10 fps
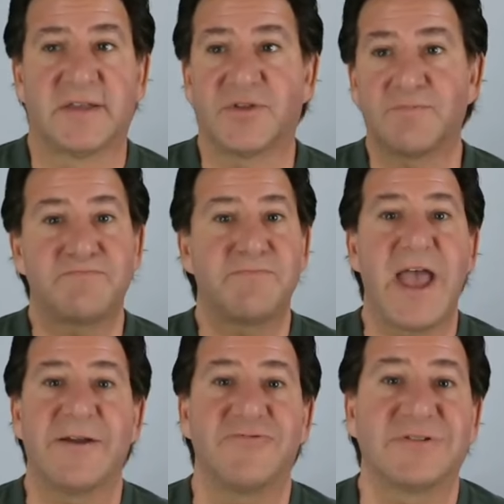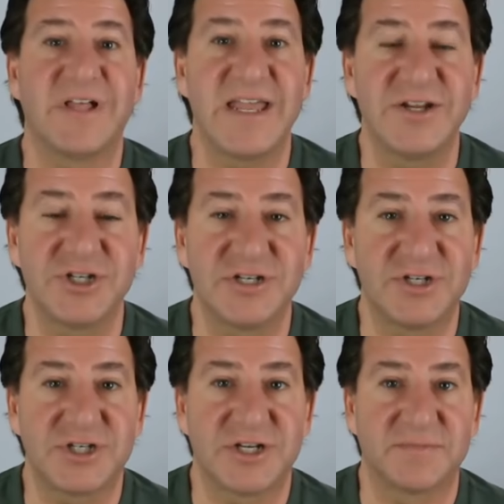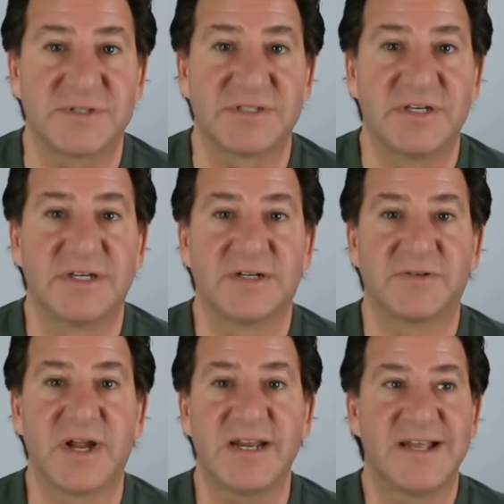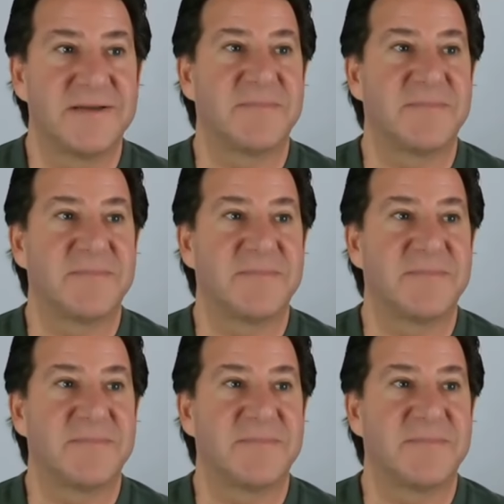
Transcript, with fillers: the bad relationships right?